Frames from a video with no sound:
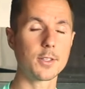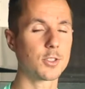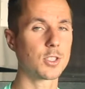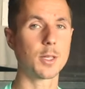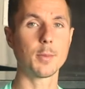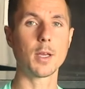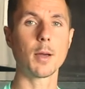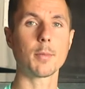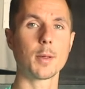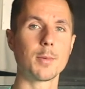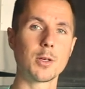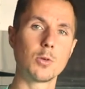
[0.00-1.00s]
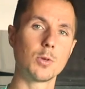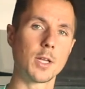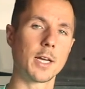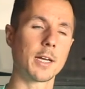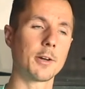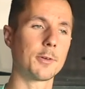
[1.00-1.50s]
Just hit me up. It'd be cool to
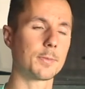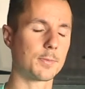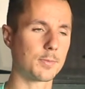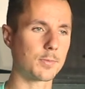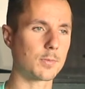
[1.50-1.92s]
hang out.